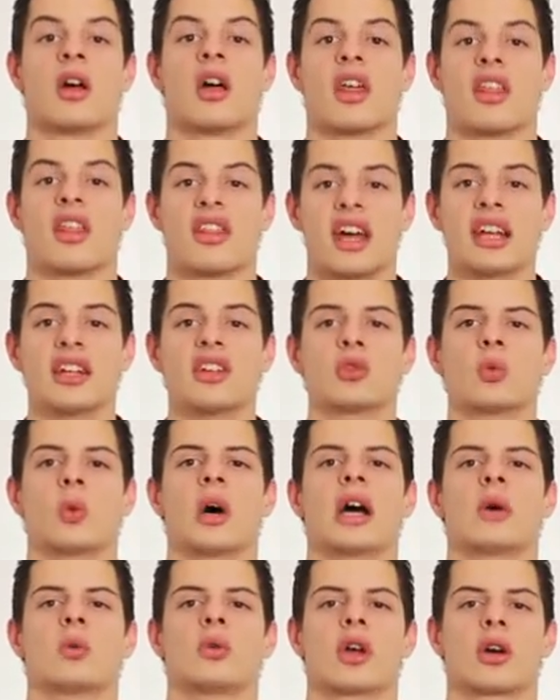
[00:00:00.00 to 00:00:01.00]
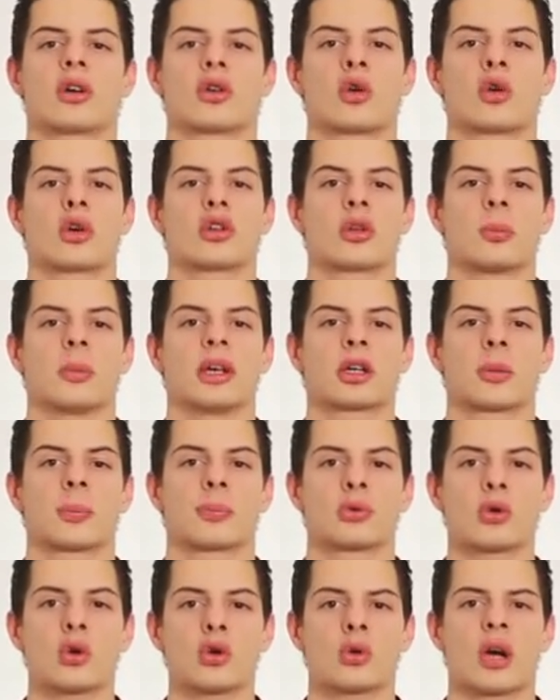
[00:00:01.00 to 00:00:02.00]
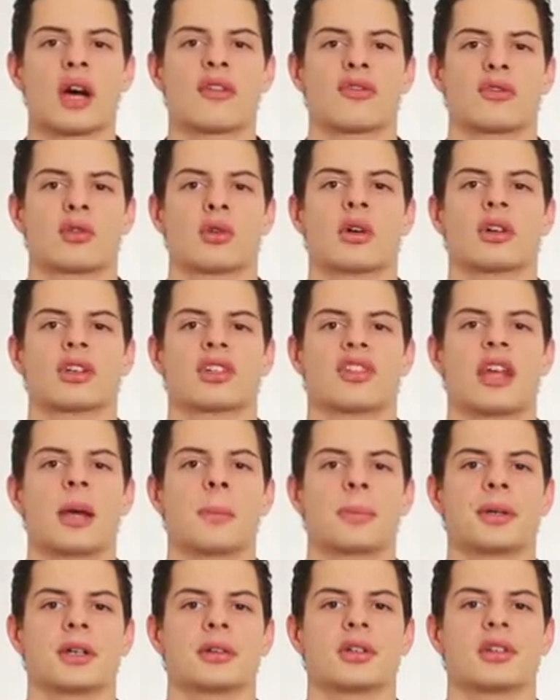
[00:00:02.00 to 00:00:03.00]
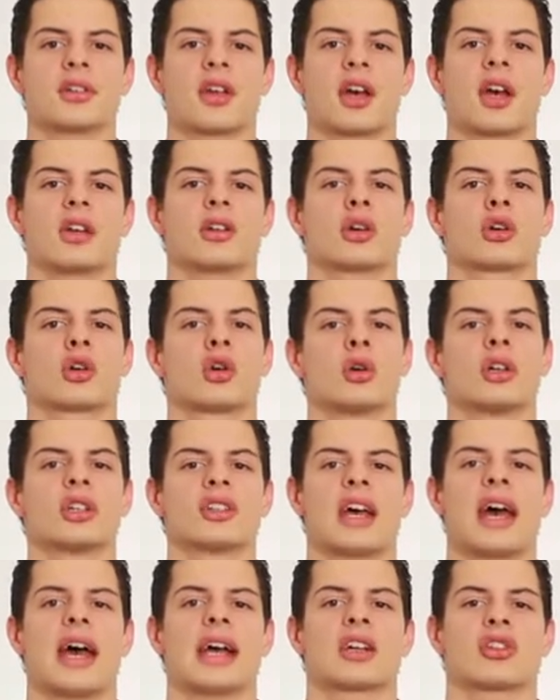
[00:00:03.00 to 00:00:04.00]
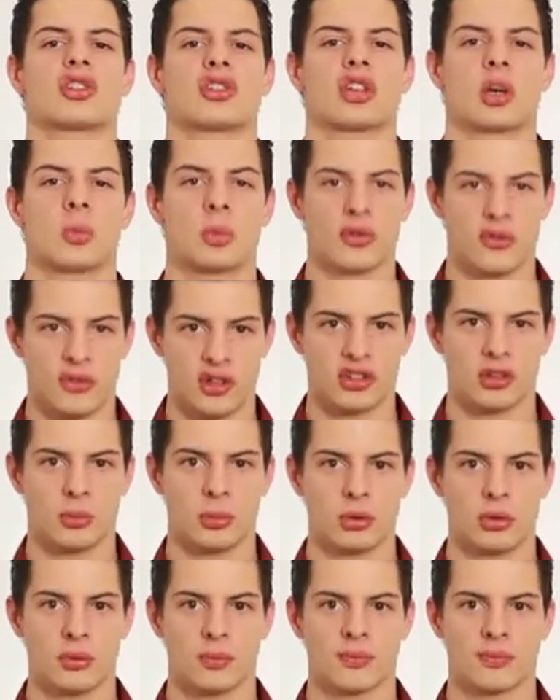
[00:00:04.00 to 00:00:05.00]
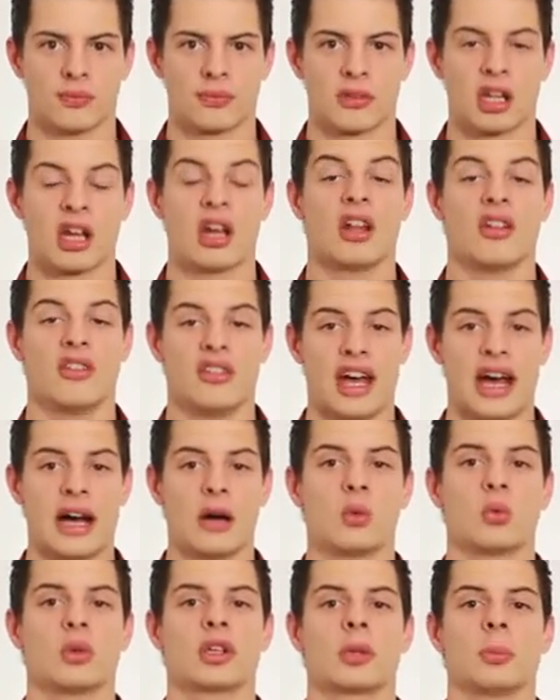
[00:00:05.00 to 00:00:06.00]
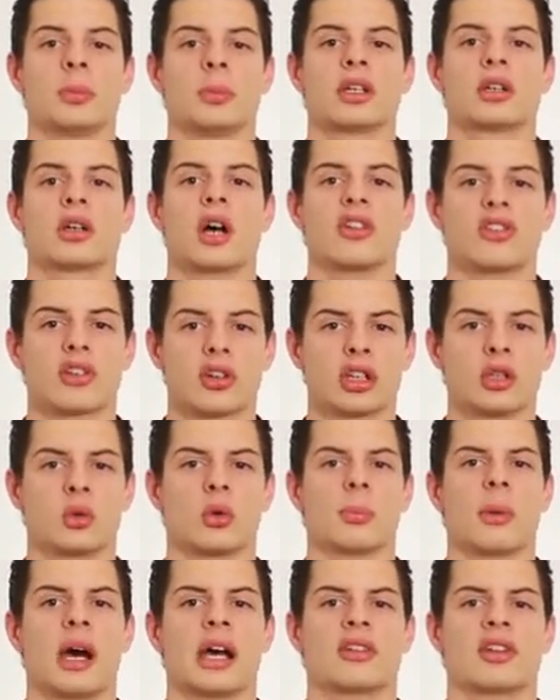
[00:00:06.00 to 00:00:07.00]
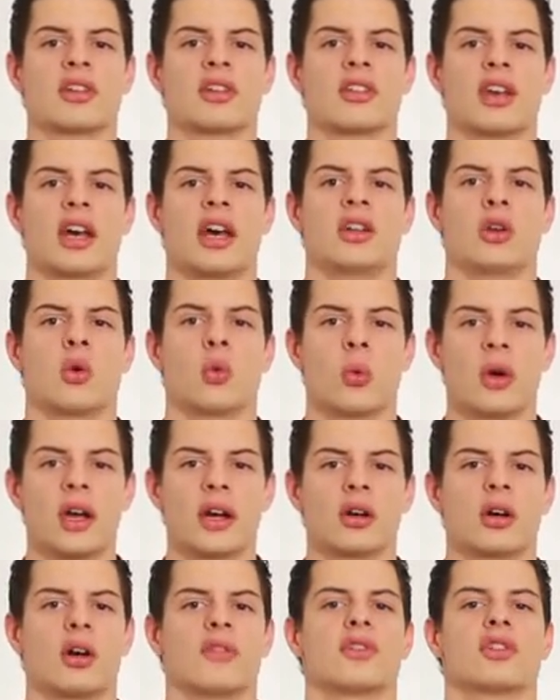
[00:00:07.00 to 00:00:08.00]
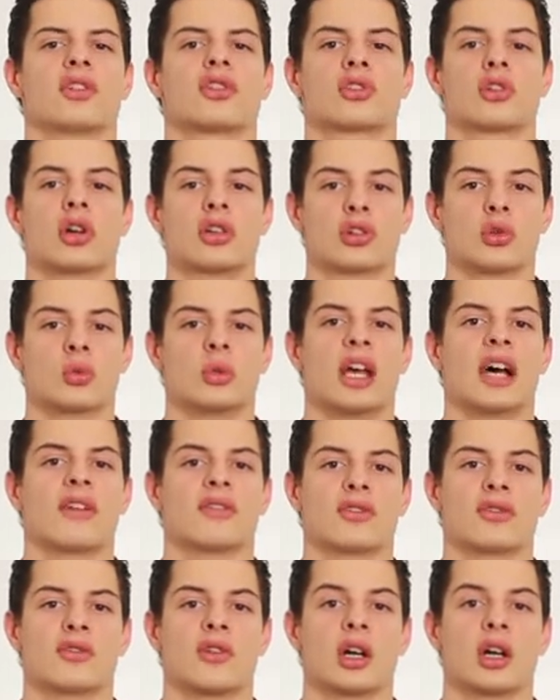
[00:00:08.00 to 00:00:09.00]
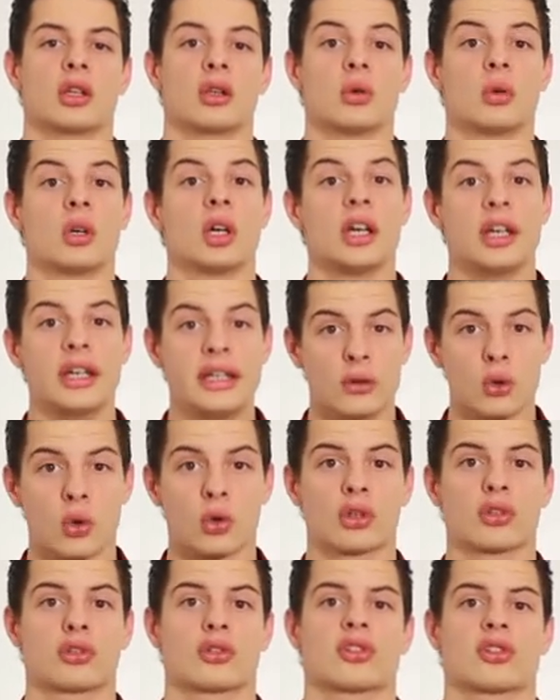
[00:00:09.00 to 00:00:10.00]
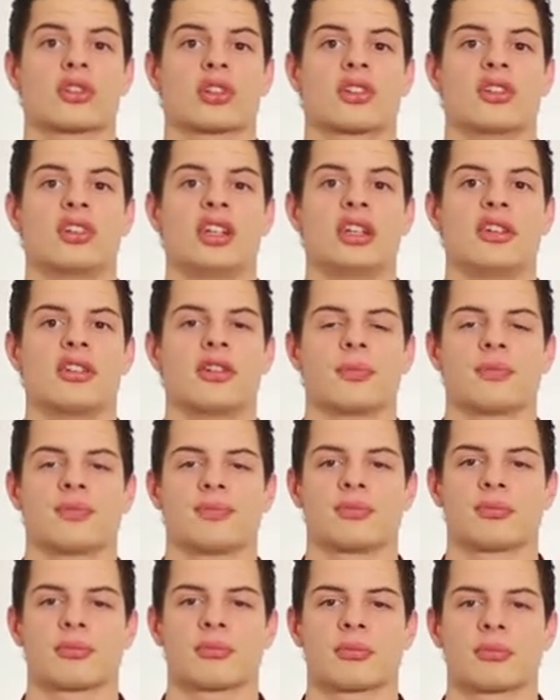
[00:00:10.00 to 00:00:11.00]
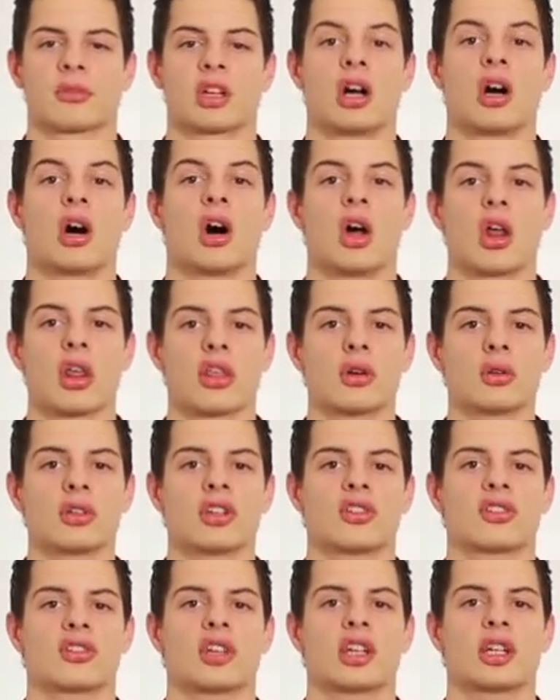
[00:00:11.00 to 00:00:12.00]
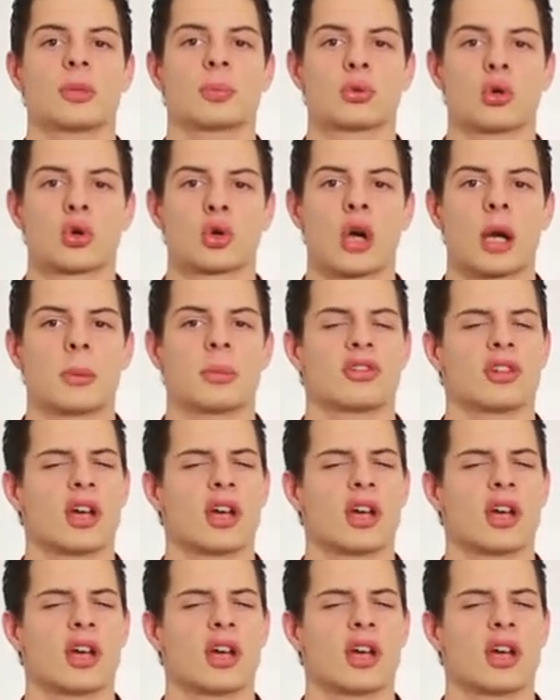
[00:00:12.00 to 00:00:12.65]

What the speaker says: That is why we are going to make a program for our exam period and are going to hang it somewhere visible. Now we can be constantly reminded and aware of the structure we have to follow in order to succeed. Although this study program is